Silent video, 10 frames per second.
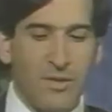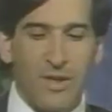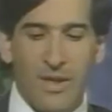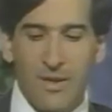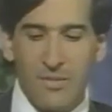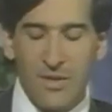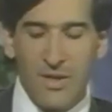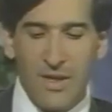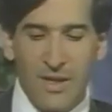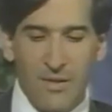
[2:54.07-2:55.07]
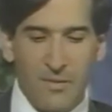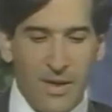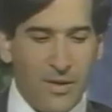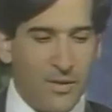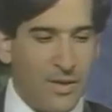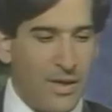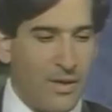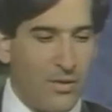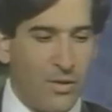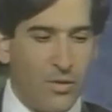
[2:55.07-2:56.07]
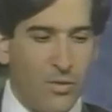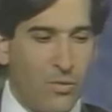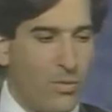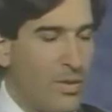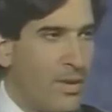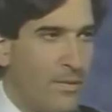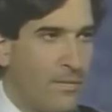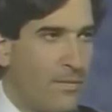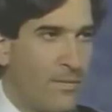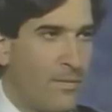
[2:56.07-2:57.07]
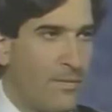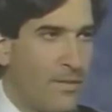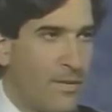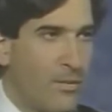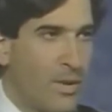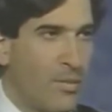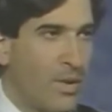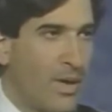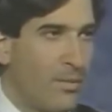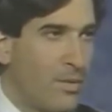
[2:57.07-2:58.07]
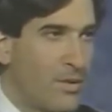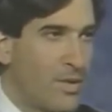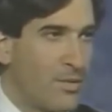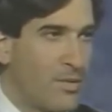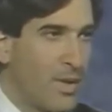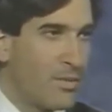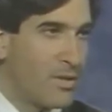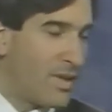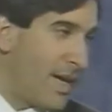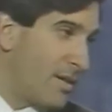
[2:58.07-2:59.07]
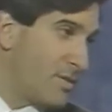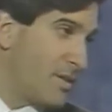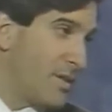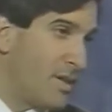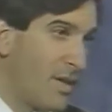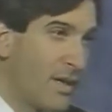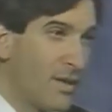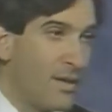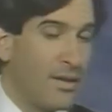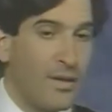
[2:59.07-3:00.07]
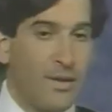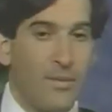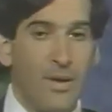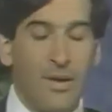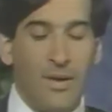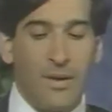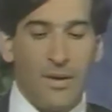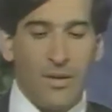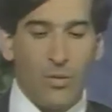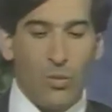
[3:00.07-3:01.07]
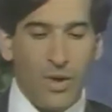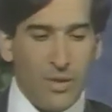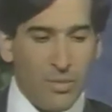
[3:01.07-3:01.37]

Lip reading: times, and it failed, and I don't know what the problem was. There were some members in the House that didn't like it. One of the